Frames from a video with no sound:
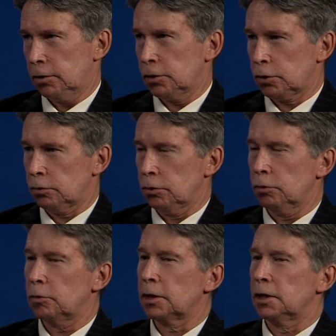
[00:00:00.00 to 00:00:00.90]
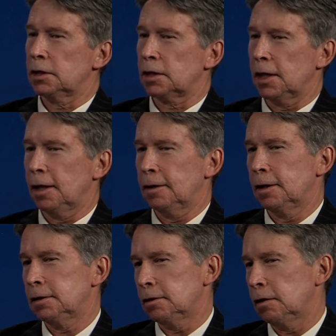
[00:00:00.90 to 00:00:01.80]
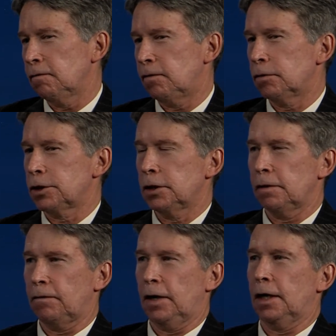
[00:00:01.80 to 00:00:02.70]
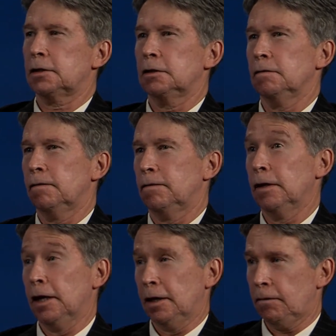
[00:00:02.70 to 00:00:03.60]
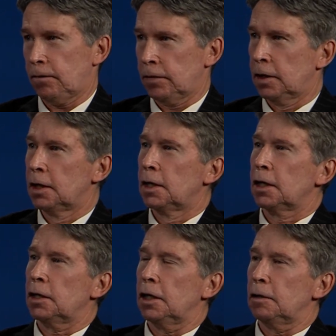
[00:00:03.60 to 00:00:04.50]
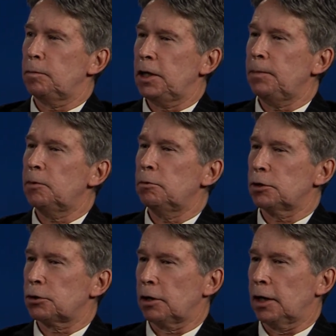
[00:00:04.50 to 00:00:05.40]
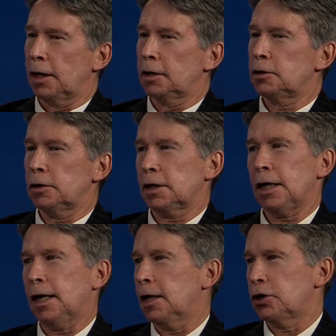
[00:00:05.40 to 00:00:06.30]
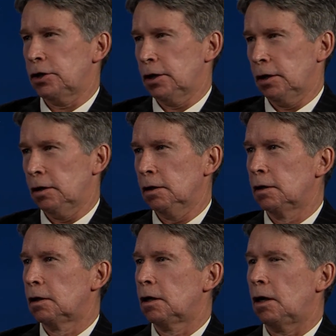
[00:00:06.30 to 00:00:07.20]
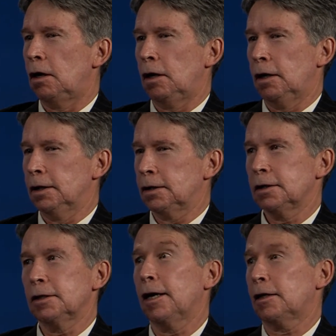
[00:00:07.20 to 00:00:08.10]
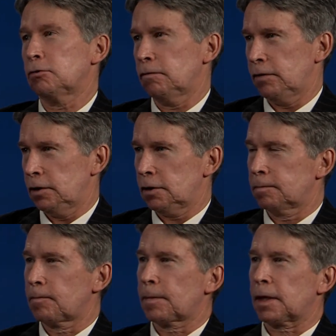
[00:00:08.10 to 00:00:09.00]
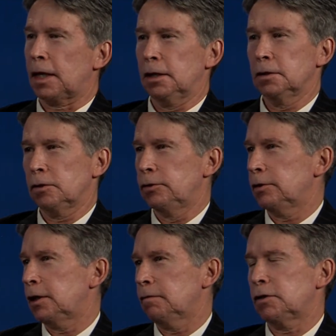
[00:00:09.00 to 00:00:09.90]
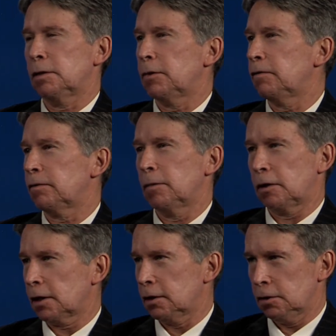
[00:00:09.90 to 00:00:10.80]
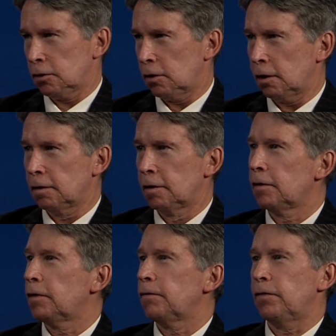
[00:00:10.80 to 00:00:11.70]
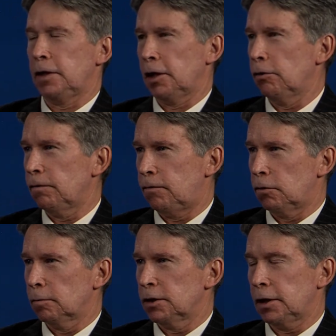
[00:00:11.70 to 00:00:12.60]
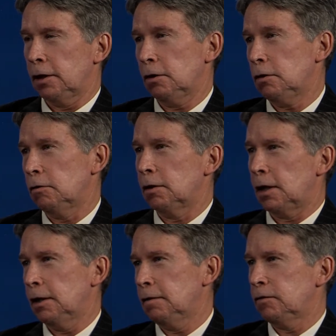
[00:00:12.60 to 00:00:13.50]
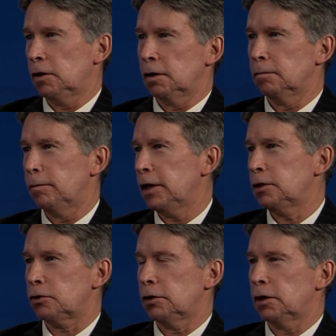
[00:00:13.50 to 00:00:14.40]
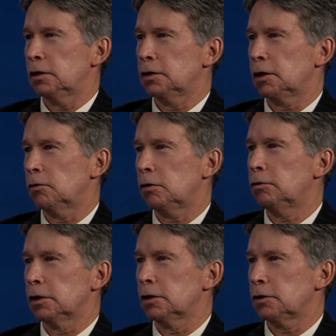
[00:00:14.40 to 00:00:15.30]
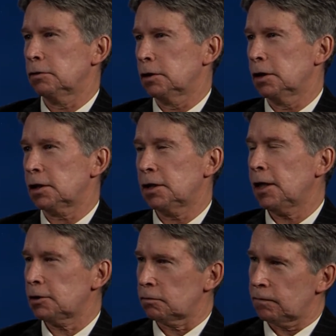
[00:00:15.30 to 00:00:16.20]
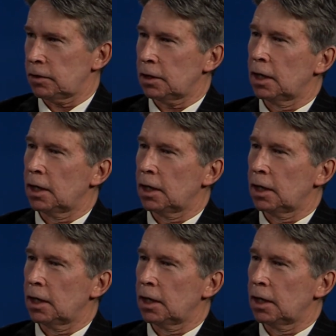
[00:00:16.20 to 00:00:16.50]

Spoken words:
is true is that it's an unfortunate fact of life that people will try to cash in on catastrophes. And so you could have somebody from Arkansas filling out a form saying, oh, I lived on Main Street in South Lawrence during the catastrophe.